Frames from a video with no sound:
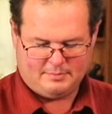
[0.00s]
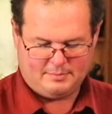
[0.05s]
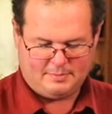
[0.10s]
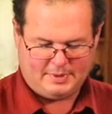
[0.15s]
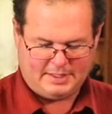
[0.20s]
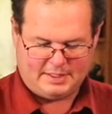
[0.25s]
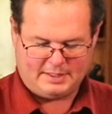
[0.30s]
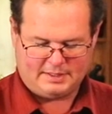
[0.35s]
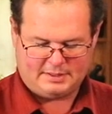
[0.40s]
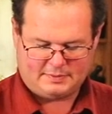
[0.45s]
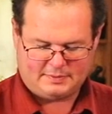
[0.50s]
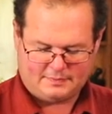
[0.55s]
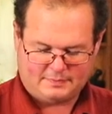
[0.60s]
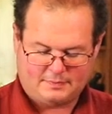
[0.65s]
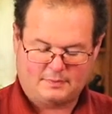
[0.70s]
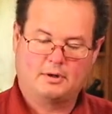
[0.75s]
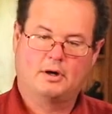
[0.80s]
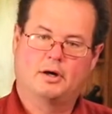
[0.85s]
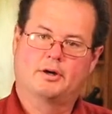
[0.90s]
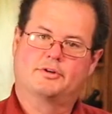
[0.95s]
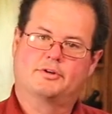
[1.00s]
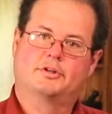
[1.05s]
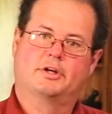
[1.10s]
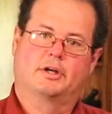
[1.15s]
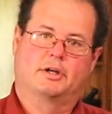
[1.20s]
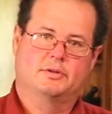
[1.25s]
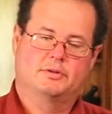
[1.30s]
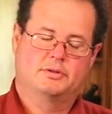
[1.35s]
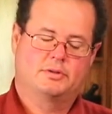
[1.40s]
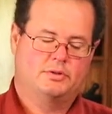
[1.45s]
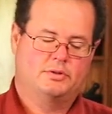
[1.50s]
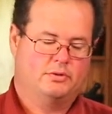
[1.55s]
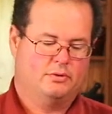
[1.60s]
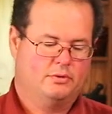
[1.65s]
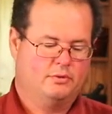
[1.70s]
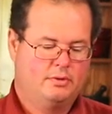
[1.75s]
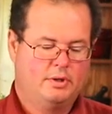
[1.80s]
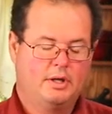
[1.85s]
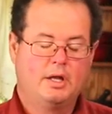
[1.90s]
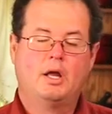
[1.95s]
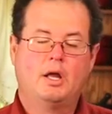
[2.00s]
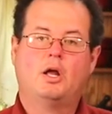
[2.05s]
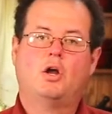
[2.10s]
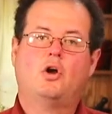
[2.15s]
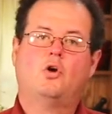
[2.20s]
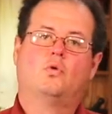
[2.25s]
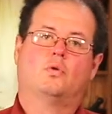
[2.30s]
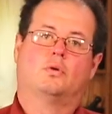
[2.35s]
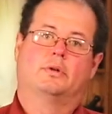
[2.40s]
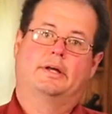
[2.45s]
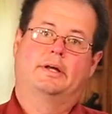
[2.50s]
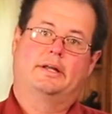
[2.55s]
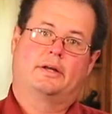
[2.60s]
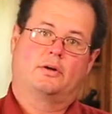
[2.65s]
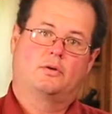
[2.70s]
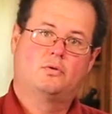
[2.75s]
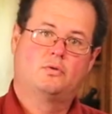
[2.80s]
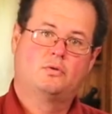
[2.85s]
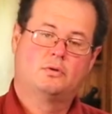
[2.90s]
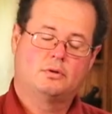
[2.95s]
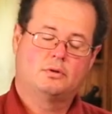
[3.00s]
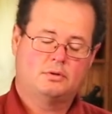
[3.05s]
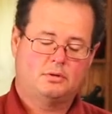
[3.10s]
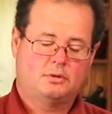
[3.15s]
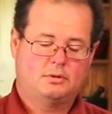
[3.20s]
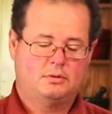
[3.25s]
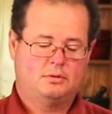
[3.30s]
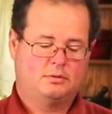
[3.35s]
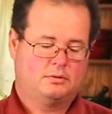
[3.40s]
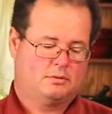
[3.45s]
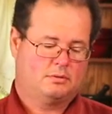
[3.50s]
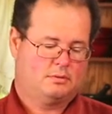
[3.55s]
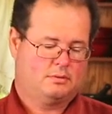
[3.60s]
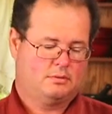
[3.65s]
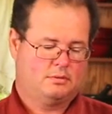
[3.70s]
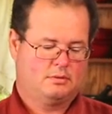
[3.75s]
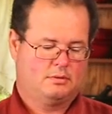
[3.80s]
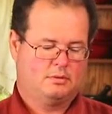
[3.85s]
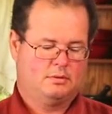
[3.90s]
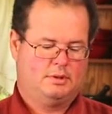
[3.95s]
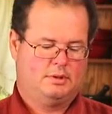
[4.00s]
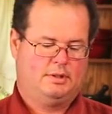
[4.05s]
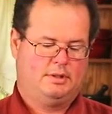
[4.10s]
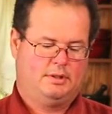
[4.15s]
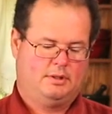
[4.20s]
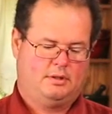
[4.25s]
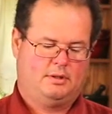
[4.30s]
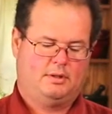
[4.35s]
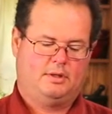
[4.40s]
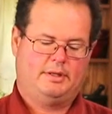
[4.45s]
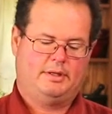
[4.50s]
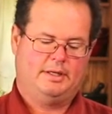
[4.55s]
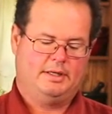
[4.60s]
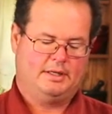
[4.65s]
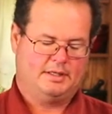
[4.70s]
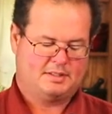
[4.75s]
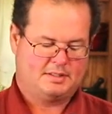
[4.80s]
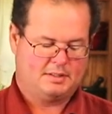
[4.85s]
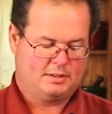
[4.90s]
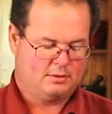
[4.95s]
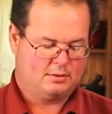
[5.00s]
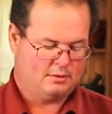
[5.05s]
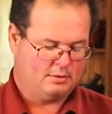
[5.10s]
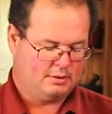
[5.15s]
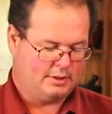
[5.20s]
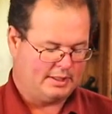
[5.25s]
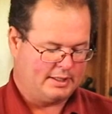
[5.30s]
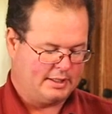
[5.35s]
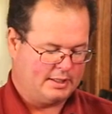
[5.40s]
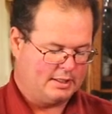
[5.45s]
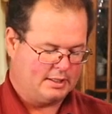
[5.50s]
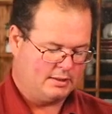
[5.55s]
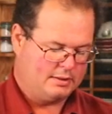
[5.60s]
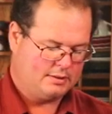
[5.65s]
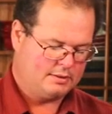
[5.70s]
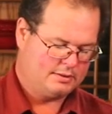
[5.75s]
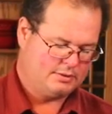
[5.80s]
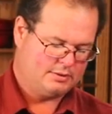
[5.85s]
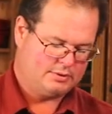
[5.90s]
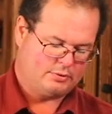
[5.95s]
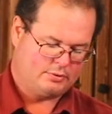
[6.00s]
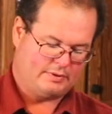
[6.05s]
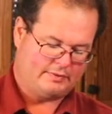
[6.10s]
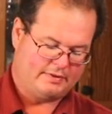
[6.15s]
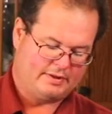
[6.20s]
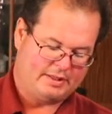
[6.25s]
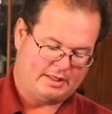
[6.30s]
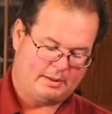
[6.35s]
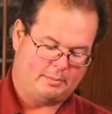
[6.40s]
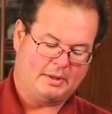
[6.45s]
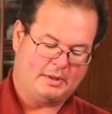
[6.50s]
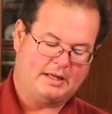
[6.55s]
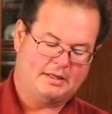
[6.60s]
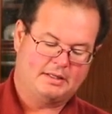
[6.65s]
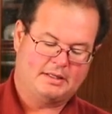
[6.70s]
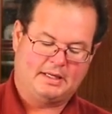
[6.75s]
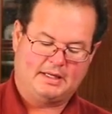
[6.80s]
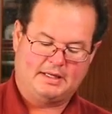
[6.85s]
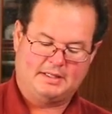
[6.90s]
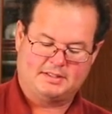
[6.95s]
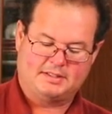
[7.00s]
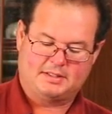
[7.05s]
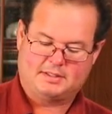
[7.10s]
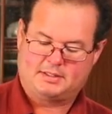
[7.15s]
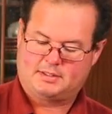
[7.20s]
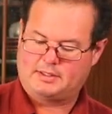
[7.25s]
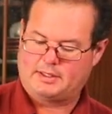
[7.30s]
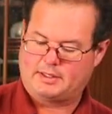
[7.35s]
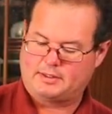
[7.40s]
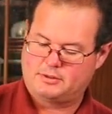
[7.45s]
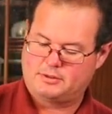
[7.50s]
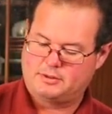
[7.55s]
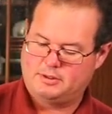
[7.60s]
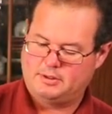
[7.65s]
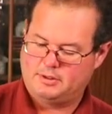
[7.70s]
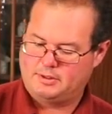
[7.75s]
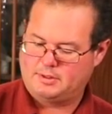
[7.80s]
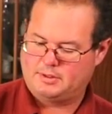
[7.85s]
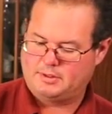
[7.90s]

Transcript: base for our chicken stew. We'll let it cool in a single layer so everything maintains its texture.